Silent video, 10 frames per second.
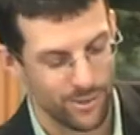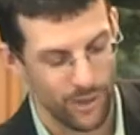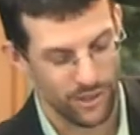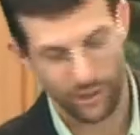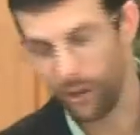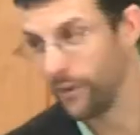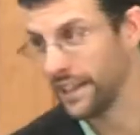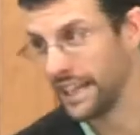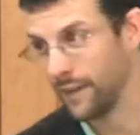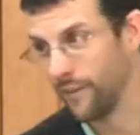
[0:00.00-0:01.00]
wasn't going
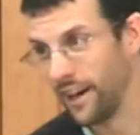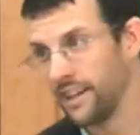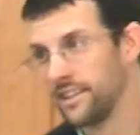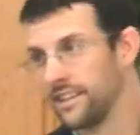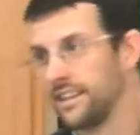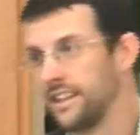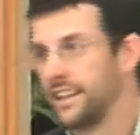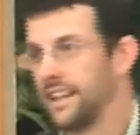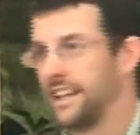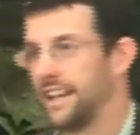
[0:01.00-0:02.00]
anywhere,
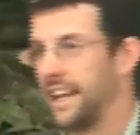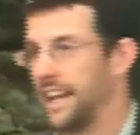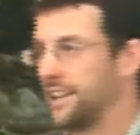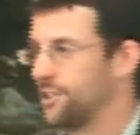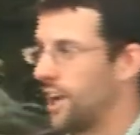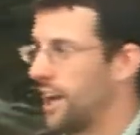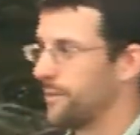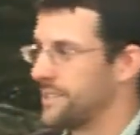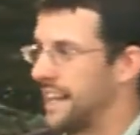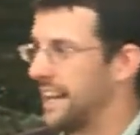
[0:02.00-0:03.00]
and John
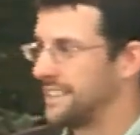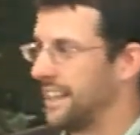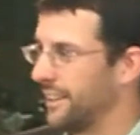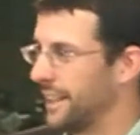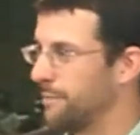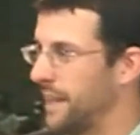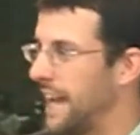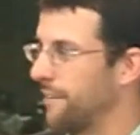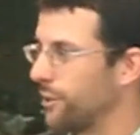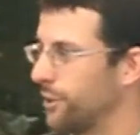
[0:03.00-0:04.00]
was not telling him to
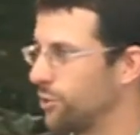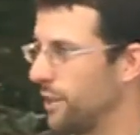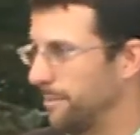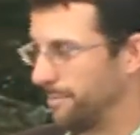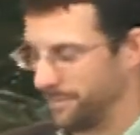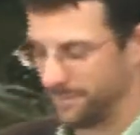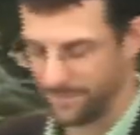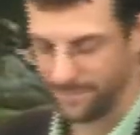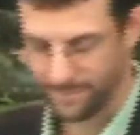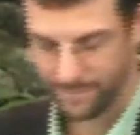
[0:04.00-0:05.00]
have a good trip.
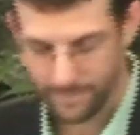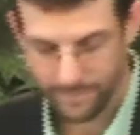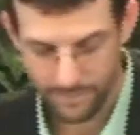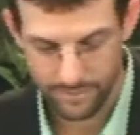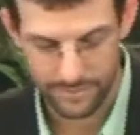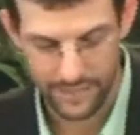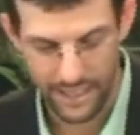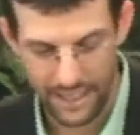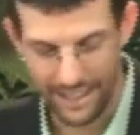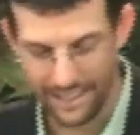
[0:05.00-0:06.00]

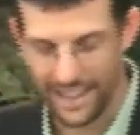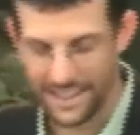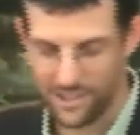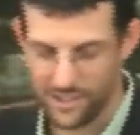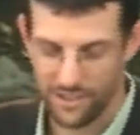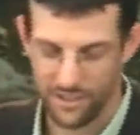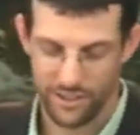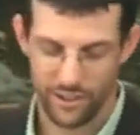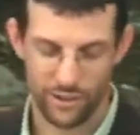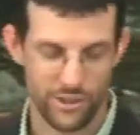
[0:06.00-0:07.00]
Unless
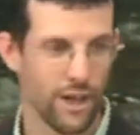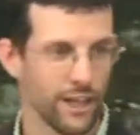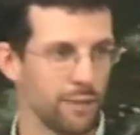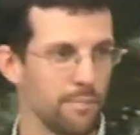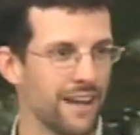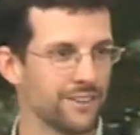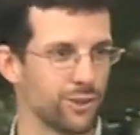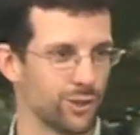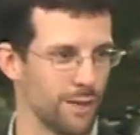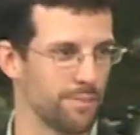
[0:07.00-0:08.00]
you're talking about the
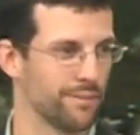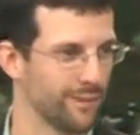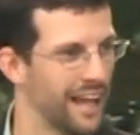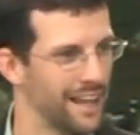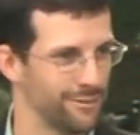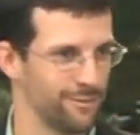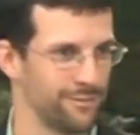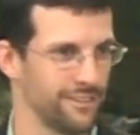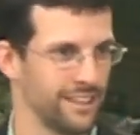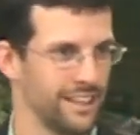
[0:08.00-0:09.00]
trip of life
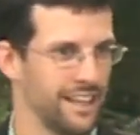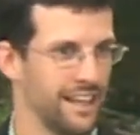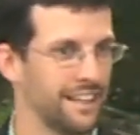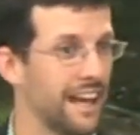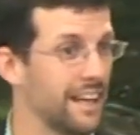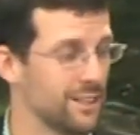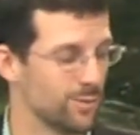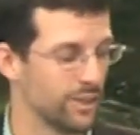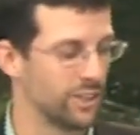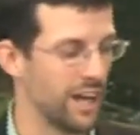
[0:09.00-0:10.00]
and that is
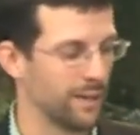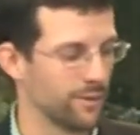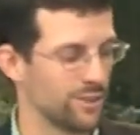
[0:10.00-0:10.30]
what John was